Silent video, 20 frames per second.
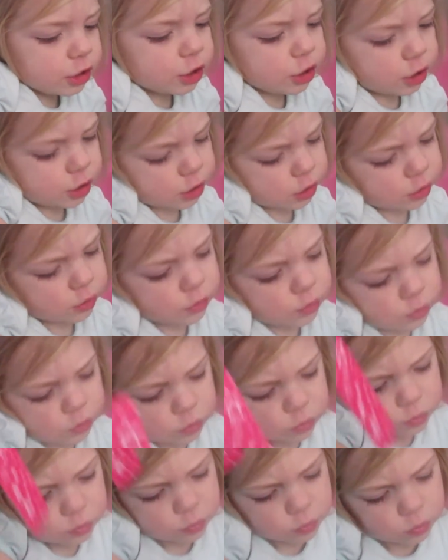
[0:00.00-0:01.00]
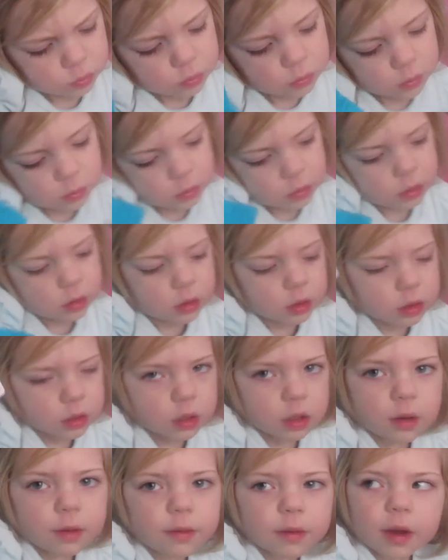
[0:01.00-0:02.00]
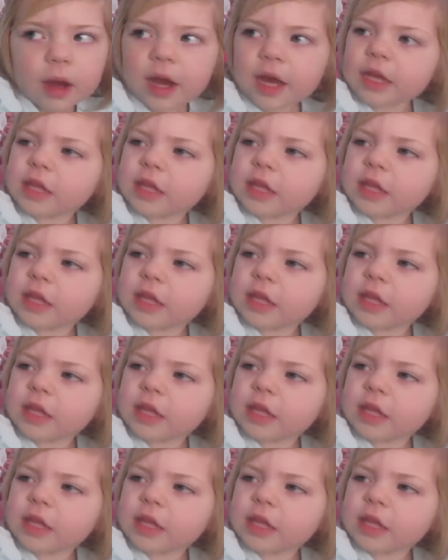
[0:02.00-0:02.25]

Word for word: I do. And this, hold